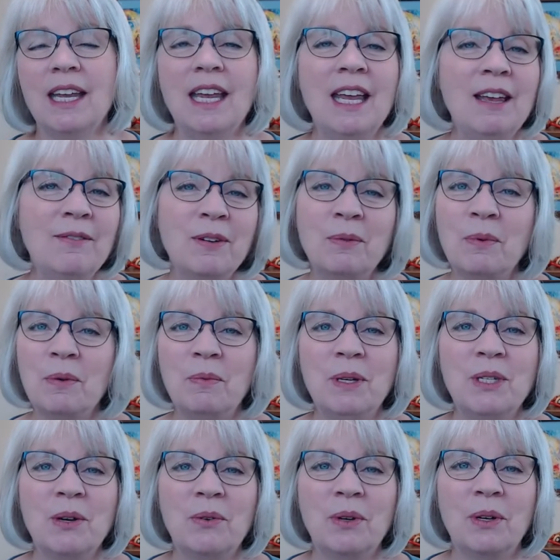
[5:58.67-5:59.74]
even when we
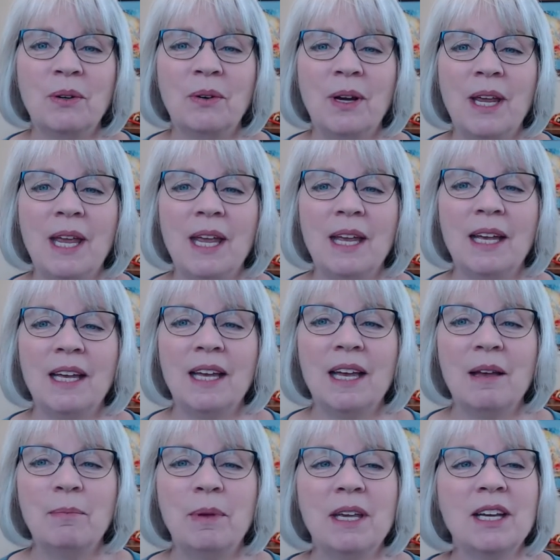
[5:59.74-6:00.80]
don't agree,
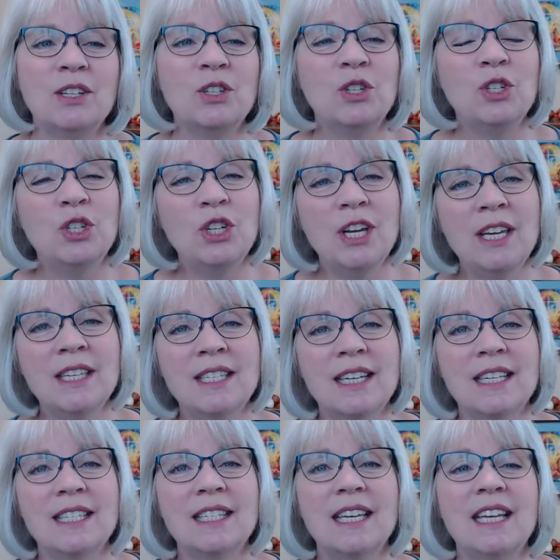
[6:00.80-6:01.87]
because
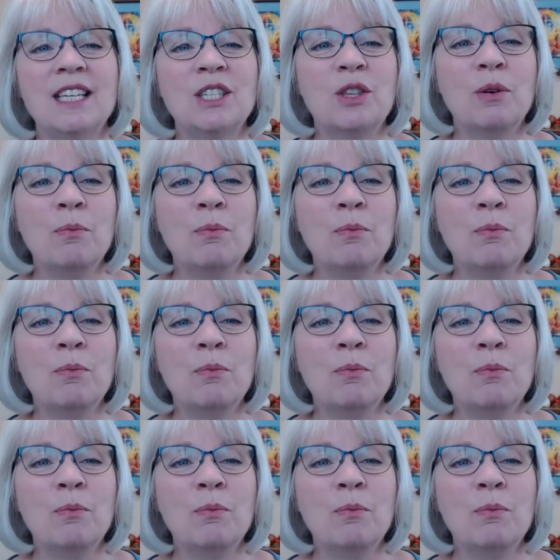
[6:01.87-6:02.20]
Jesus is the